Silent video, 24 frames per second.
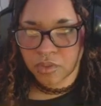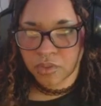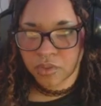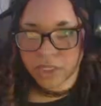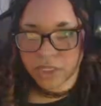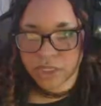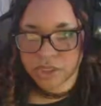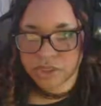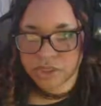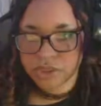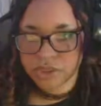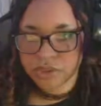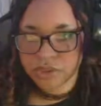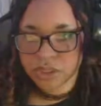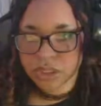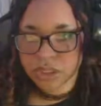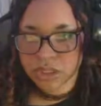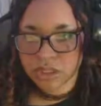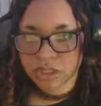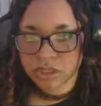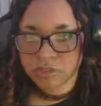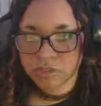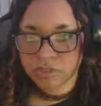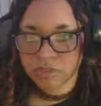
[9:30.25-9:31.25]
we can do a
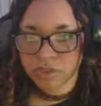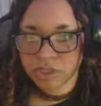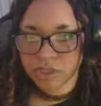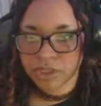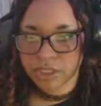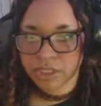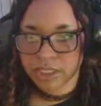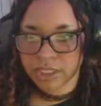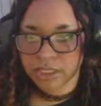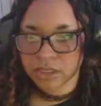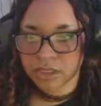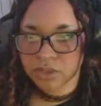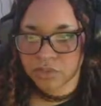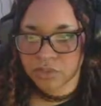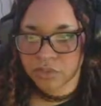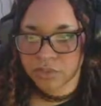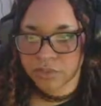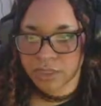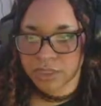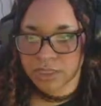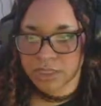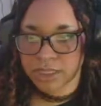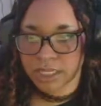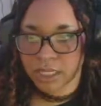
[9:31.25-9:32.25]
similar thing to what
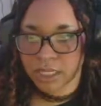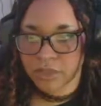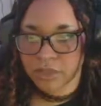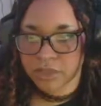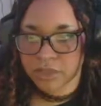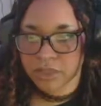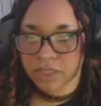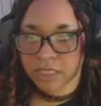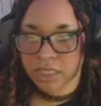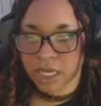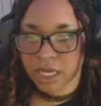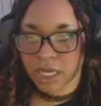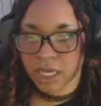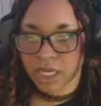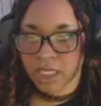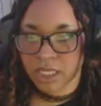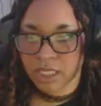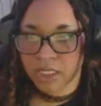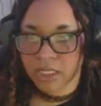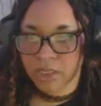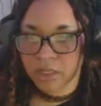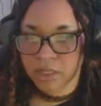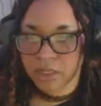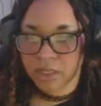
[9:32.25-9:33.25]
we did outside,
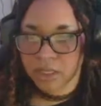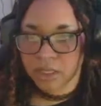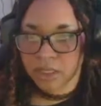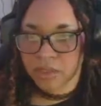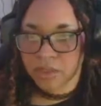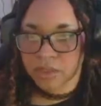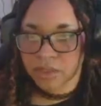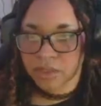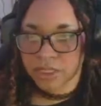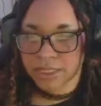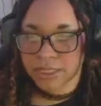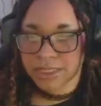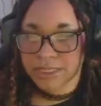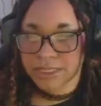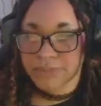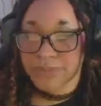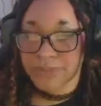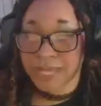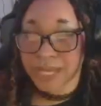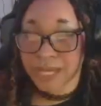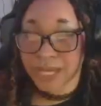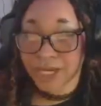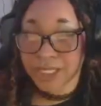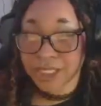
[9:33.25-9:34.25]
because the
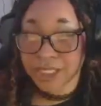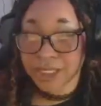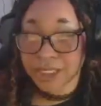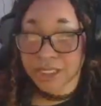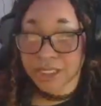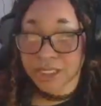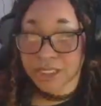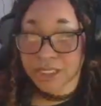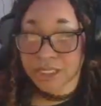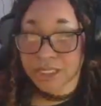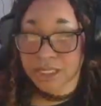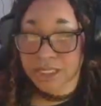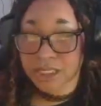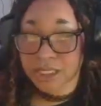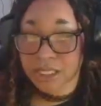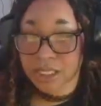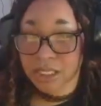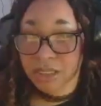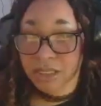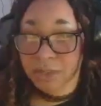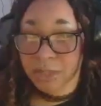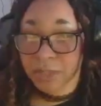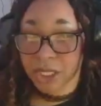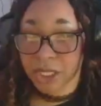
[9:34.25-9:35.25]
parents, this is
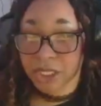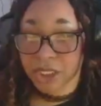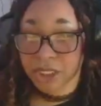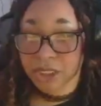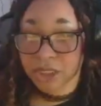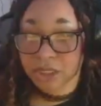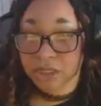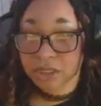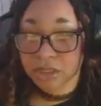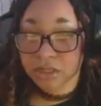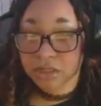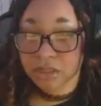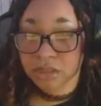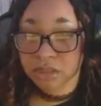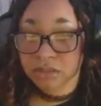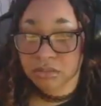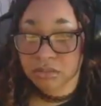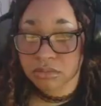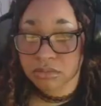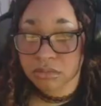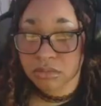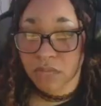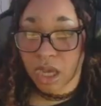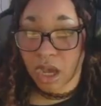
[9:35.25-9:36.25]
like the parents'
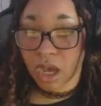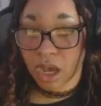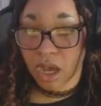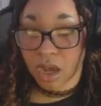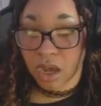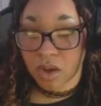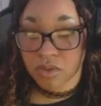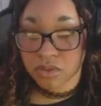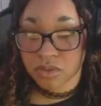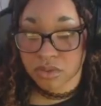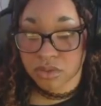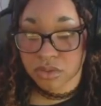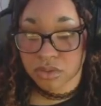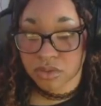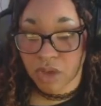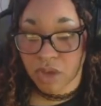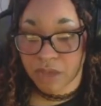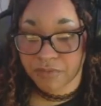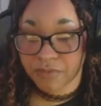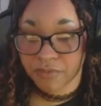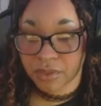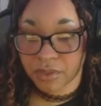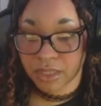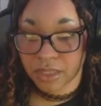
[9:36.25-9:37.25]
house, so I
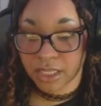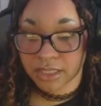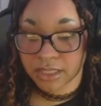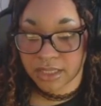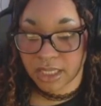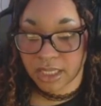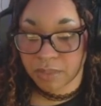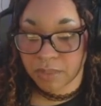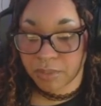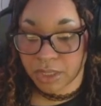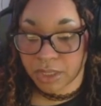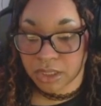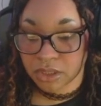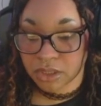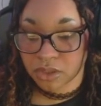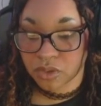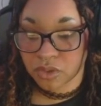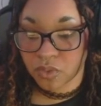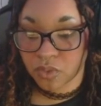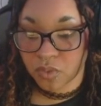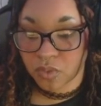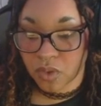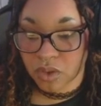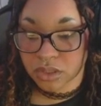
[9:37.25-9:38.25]
feel like they painted
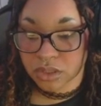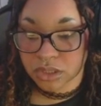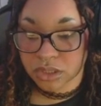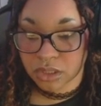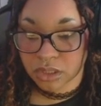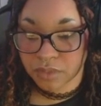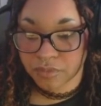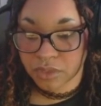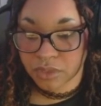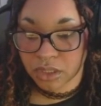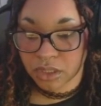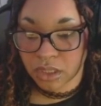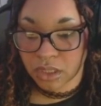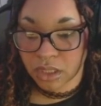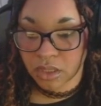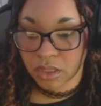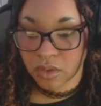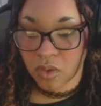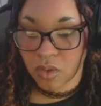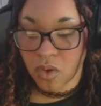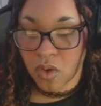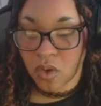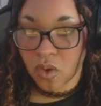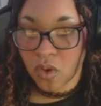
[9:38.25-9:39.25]
the walls and everything.
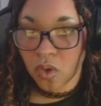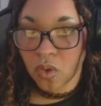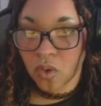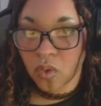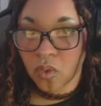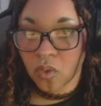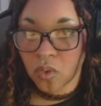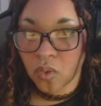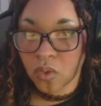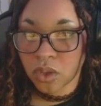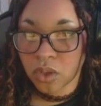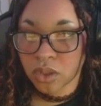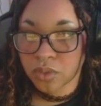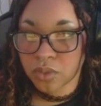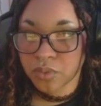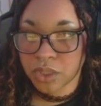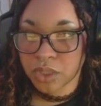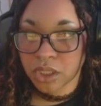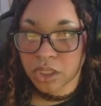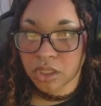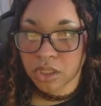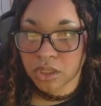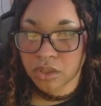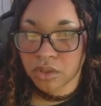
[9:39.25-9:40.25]
Or we
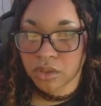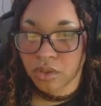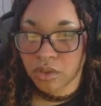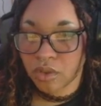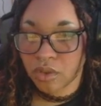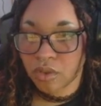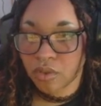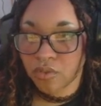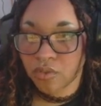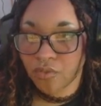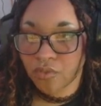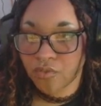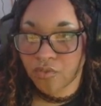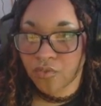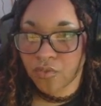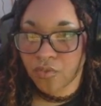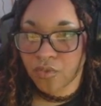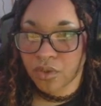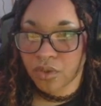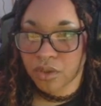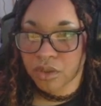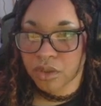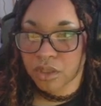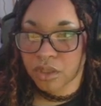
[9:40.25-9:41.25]
can go
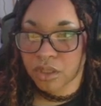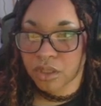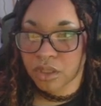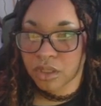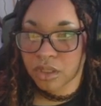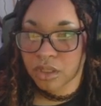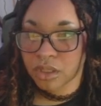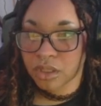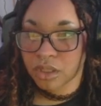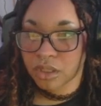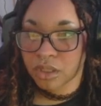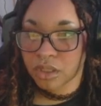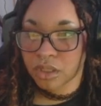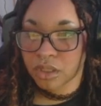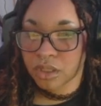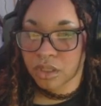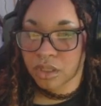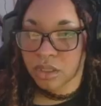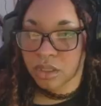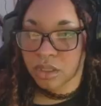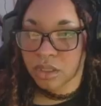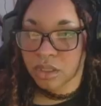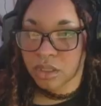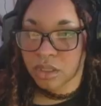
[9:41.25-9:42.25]
for
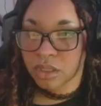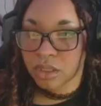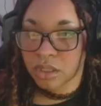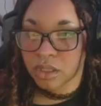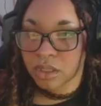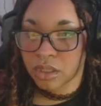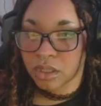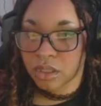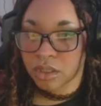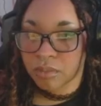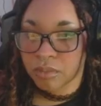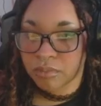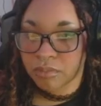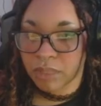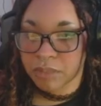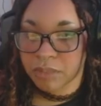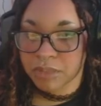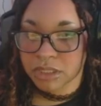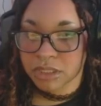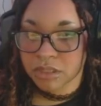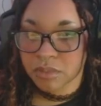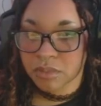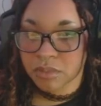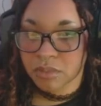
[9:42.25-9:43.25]
maybe
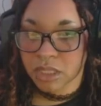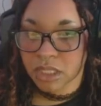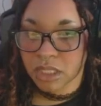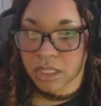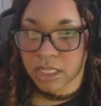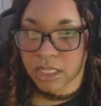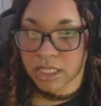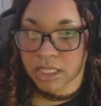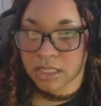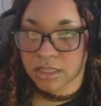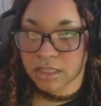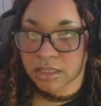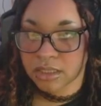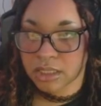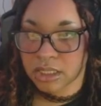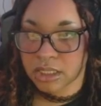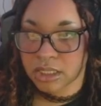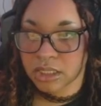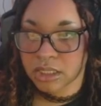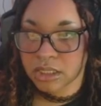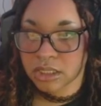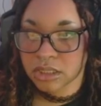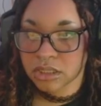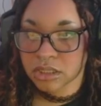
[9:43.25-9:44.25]
something like
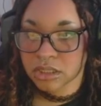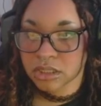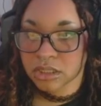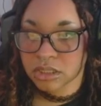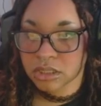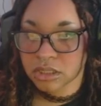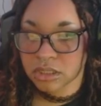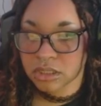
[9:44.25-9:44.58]
this,